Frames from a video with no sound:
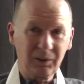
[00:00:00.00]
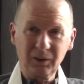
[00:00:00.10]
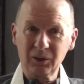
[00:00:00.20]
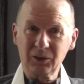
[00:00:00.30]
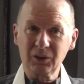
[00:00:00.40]

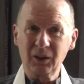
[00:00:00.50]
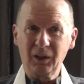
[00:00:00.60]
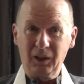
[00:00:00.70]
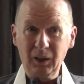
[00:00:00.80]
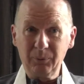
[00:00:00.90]
That
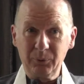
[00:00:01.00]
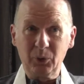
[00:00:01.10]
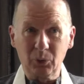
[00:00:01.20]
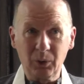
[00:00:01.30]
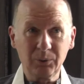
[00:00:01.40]
if
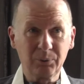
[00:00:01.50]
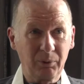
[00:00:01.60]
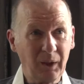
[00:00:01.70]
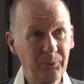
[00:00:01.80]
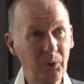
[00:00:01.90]
you're going
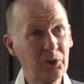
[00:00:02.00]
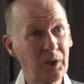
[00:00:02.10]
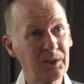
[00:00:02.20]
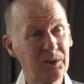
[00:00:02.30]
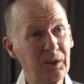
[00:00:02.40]
for
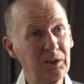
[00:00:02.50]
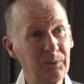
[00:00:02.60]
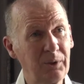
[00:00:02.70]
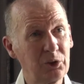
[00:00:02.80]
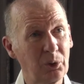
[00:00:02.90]
refuge as an
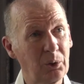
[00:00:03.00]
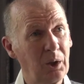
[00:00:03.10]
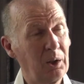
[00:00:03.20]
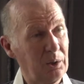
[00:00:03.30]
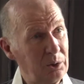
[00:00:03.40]

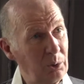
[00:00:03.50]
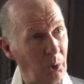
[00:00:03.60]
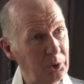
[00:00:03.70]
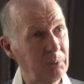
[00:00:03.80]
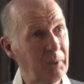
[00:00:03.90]
individual,
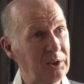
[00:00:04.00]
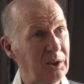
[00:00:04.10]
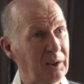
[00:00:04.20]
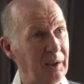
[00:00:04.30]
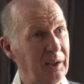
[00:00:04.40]
you
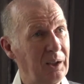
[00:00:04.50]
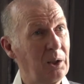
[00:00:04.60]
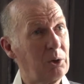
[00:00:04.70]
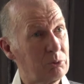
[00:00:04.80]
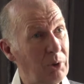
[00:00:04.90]
automatically
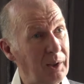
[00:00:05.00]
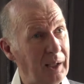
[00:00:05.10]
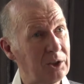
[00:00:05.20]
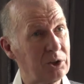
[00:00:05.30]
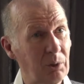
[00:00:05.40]

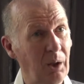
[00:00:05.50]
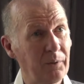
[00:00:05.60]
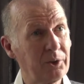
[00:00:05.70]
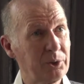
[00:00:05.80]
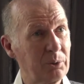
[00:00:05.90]
relate to
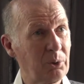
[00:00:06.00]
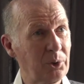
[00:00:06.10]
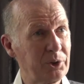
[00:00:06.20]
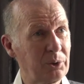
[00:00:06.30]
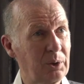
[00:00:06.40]
others who are
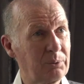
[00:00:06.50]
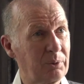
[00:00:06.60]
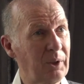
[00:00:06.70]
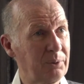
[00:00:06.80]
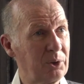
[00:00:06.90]
also going
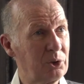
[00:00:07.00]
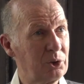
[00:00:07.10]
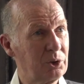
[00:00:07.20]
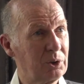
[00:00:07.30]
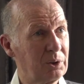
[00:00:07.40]
for
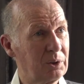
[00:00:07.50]
refuge.